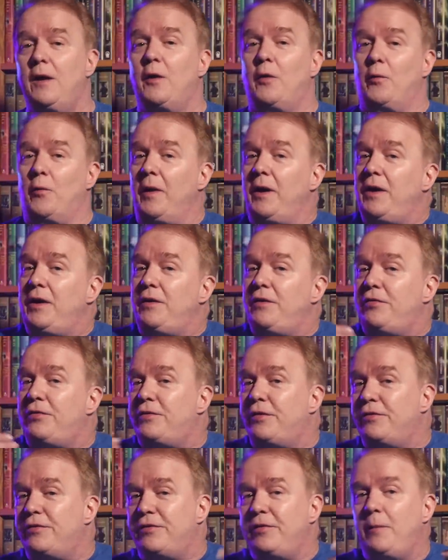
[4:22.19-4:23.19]
raised
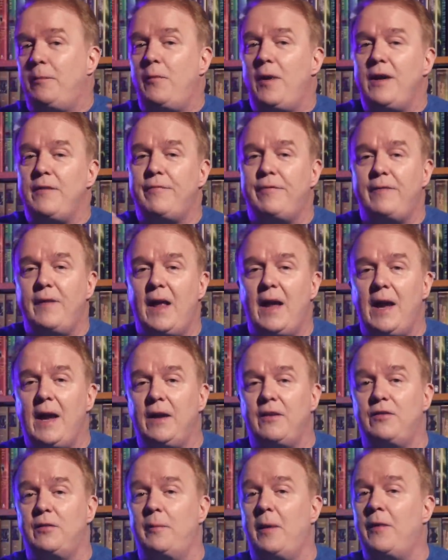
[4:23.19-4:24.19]
some red
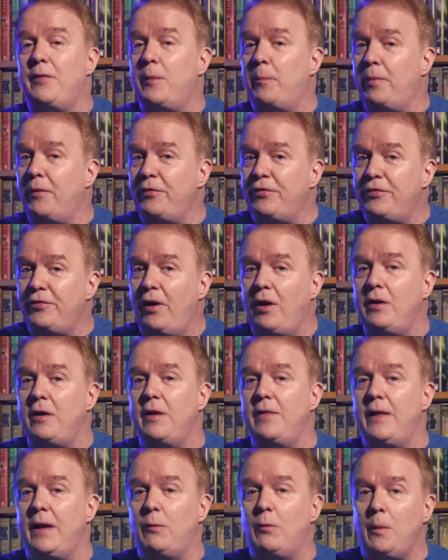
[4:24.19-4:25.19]
flags about the
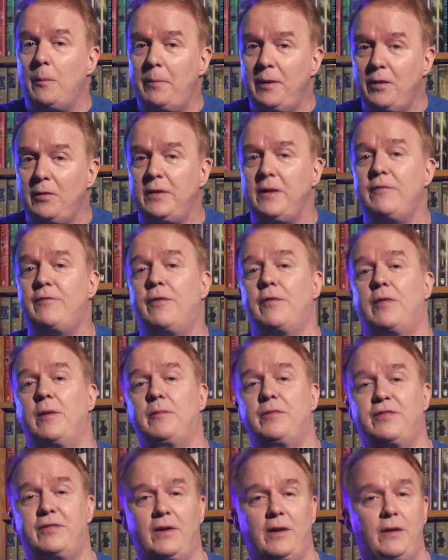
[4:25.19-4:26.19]
persona they were building for
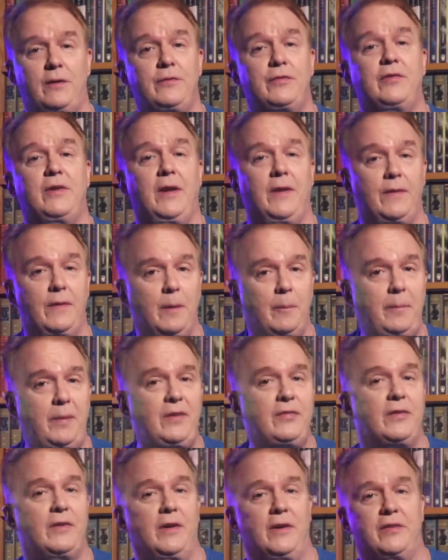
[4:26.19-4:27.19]
themselves in the
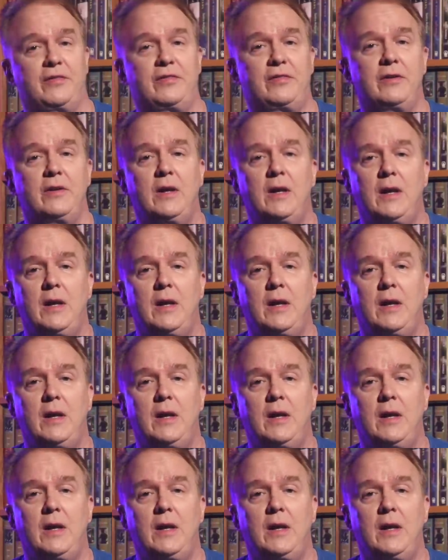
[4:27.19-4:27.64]
business.